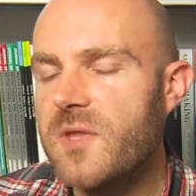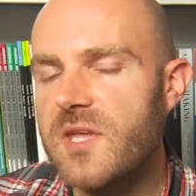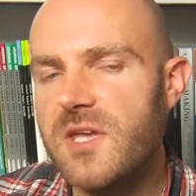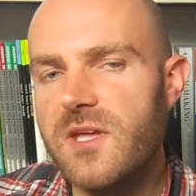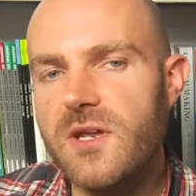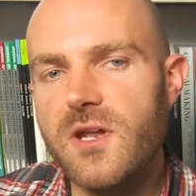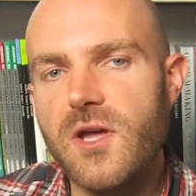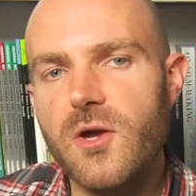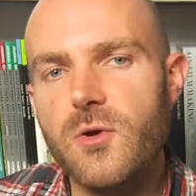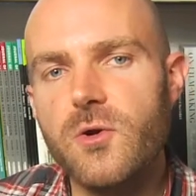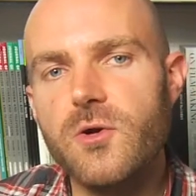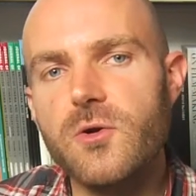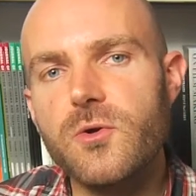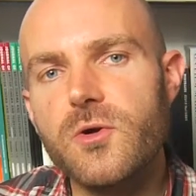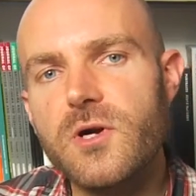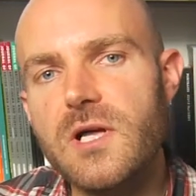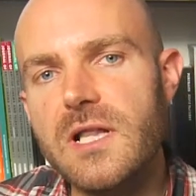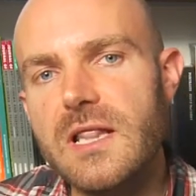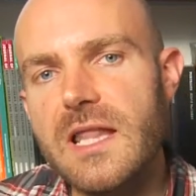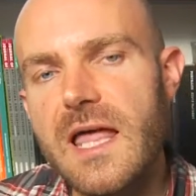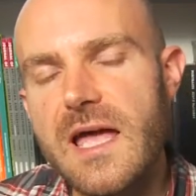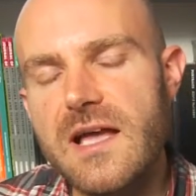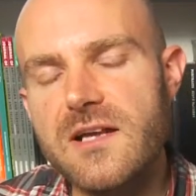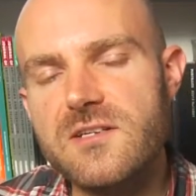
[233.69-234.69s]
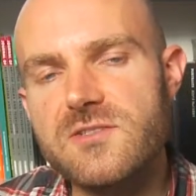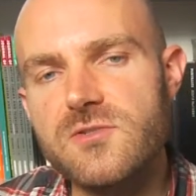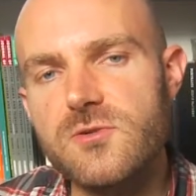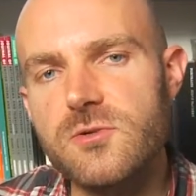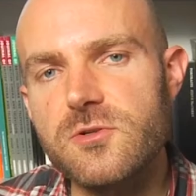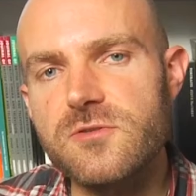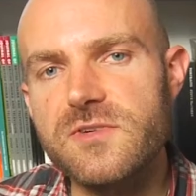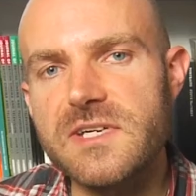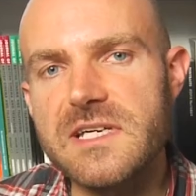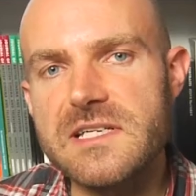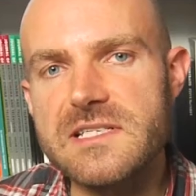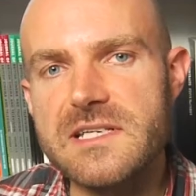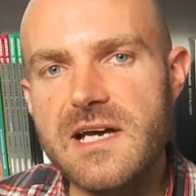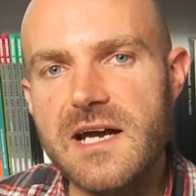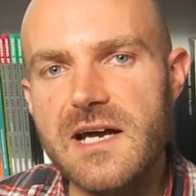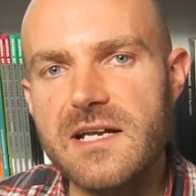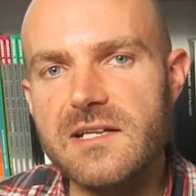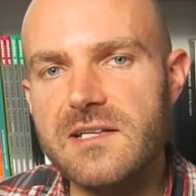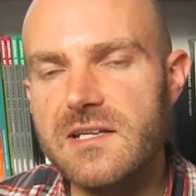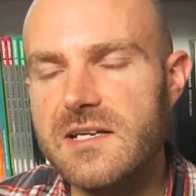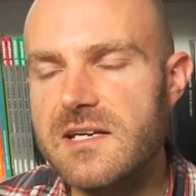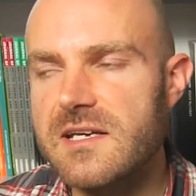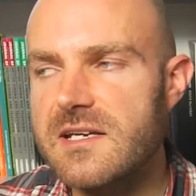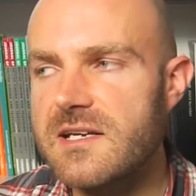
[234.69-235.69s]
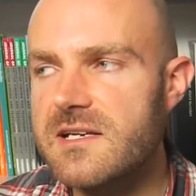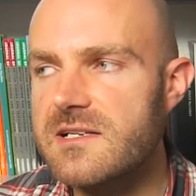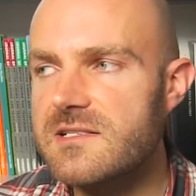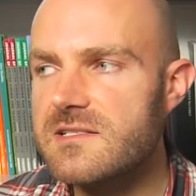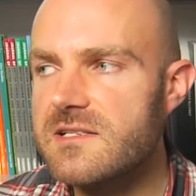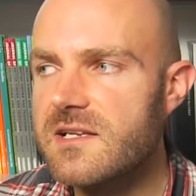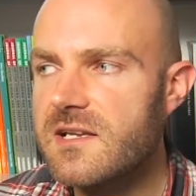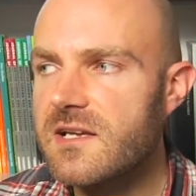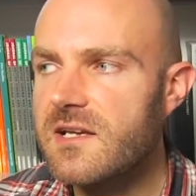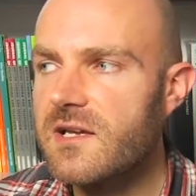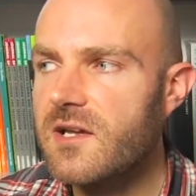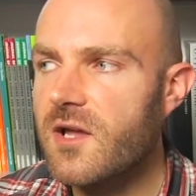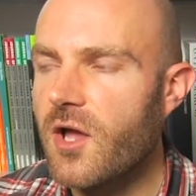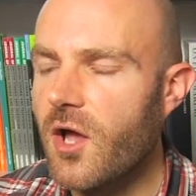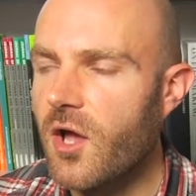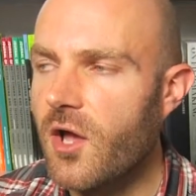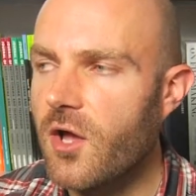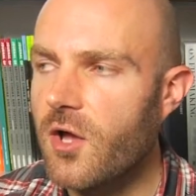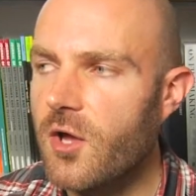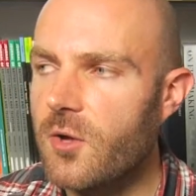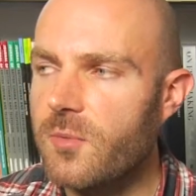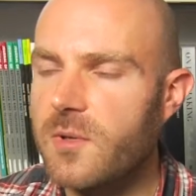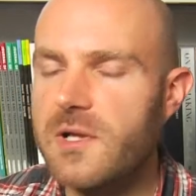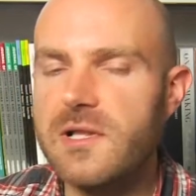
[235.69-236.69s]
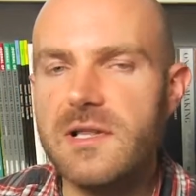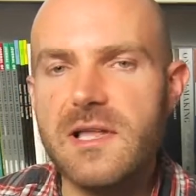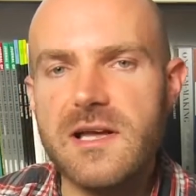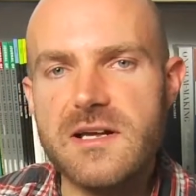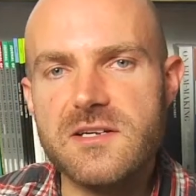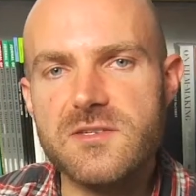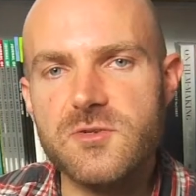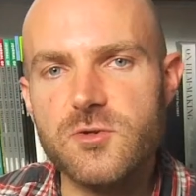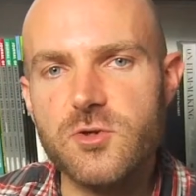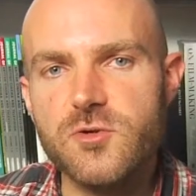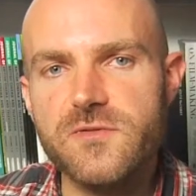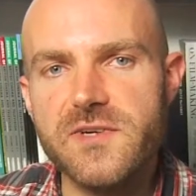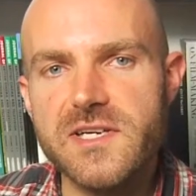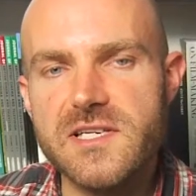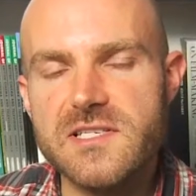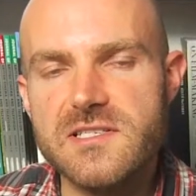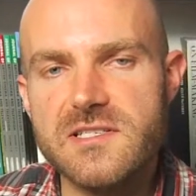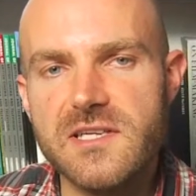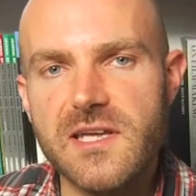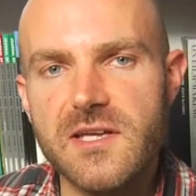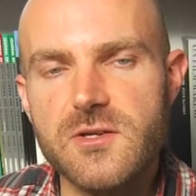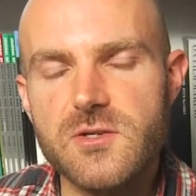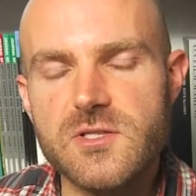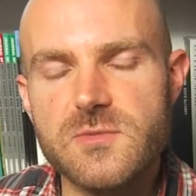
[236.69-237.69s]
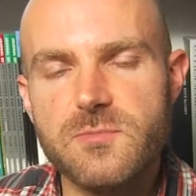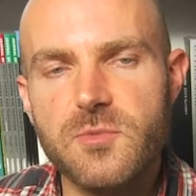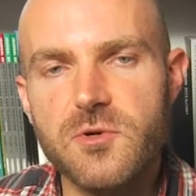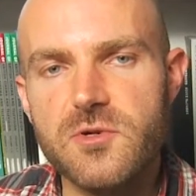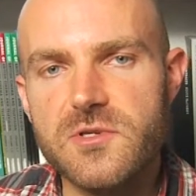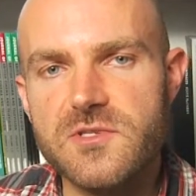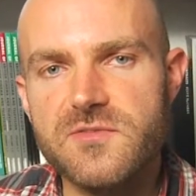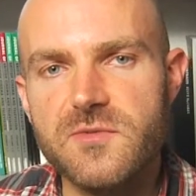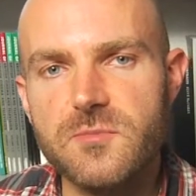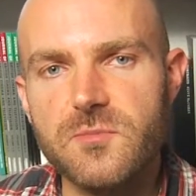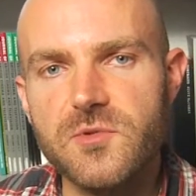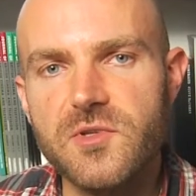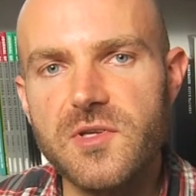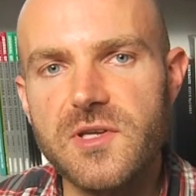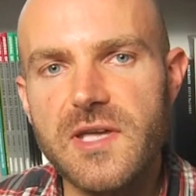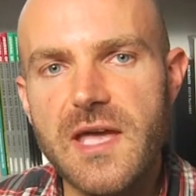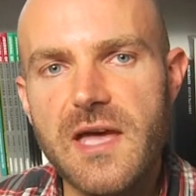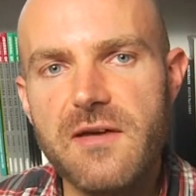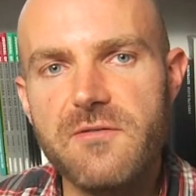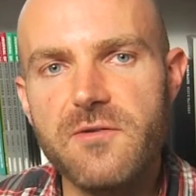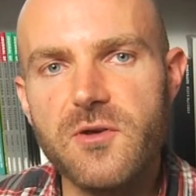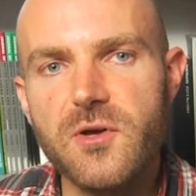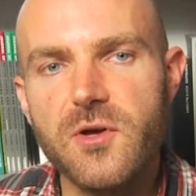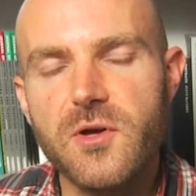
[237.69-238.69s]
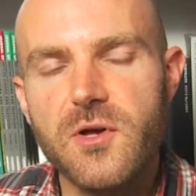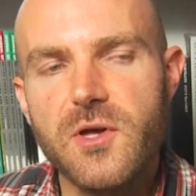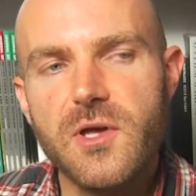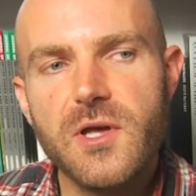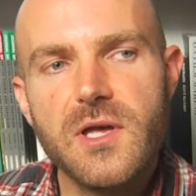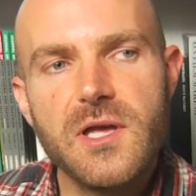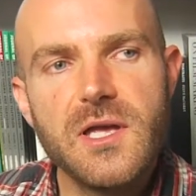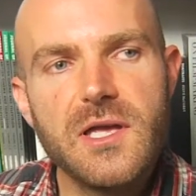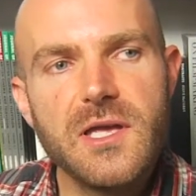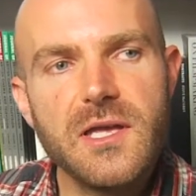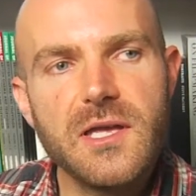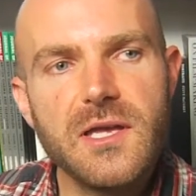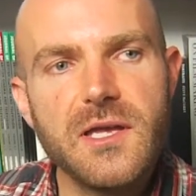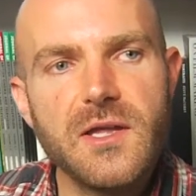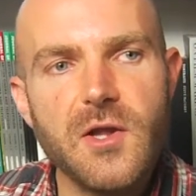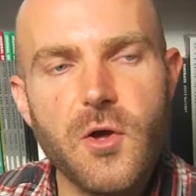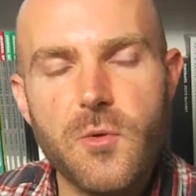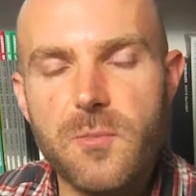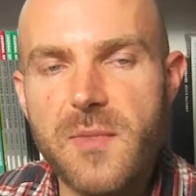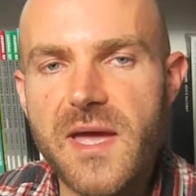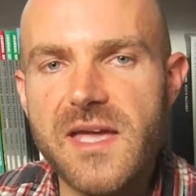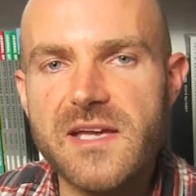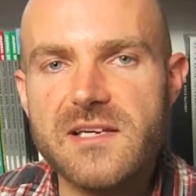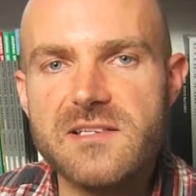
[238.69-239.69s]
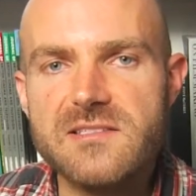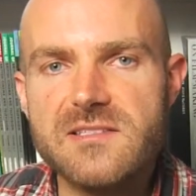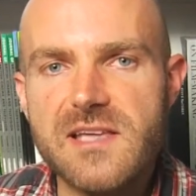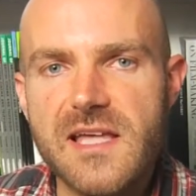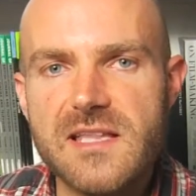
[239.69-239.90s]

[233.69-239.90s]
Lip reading: who collects all these ideas, collects all these skills, puts them together, makes